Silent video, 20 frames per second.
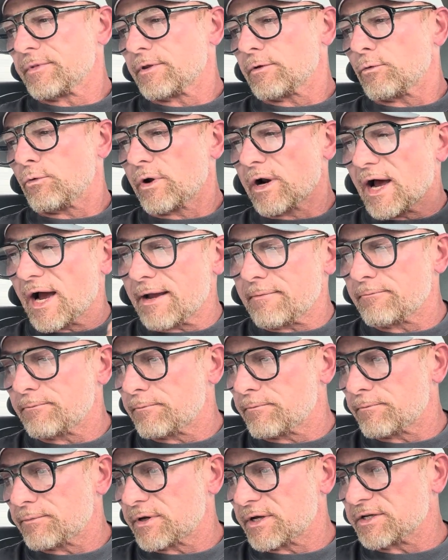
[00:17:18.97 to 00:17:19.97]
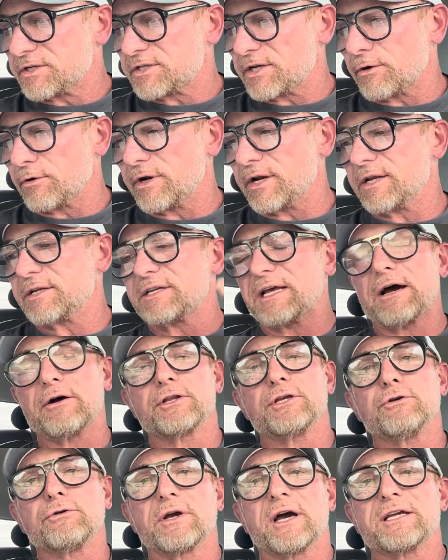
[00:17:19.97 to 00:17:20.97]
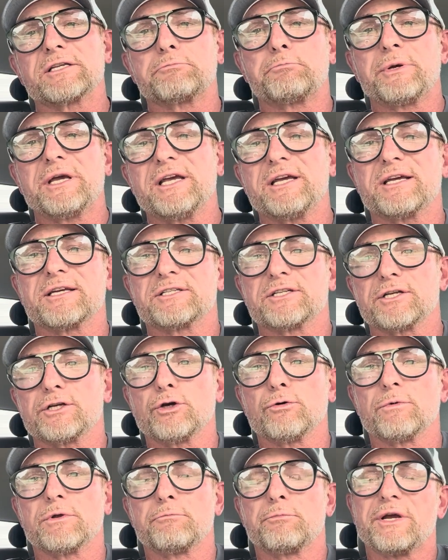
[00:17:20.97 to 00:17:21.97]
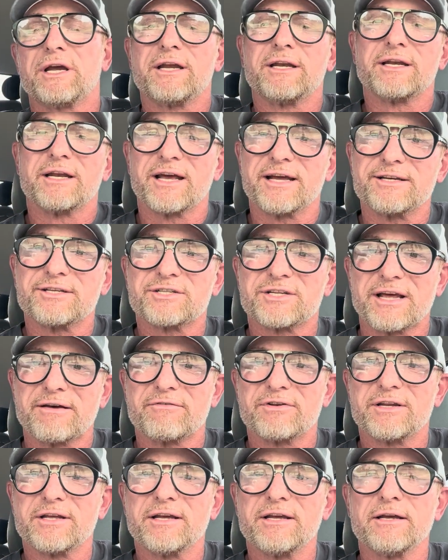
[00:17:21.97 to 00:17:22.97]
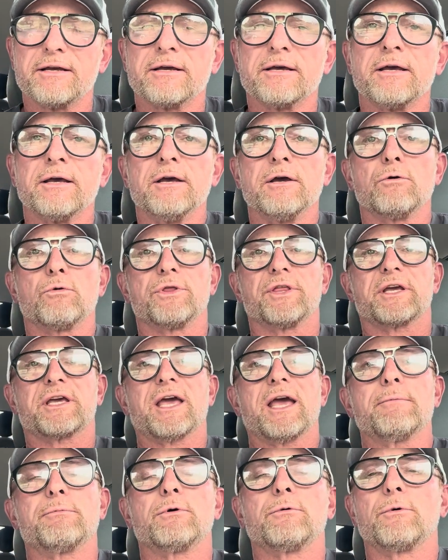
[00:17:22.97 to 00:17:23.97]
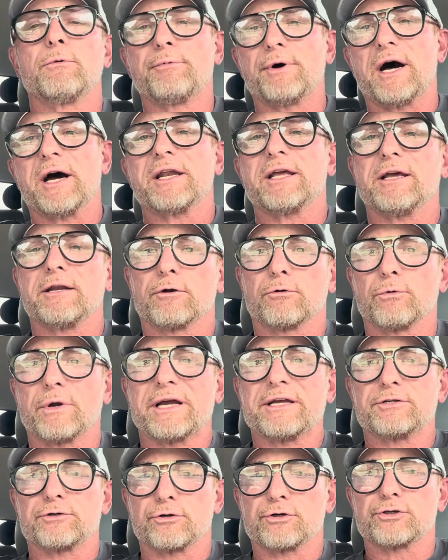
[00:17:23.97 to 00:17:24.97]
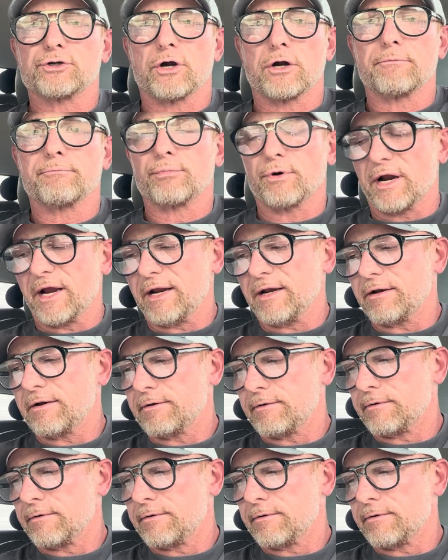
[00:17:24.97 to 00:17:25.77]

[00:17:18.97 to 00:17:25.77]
What I'm considering is, how do you guys peak as a human being at age 70 with a capable body and a razor sharp brain?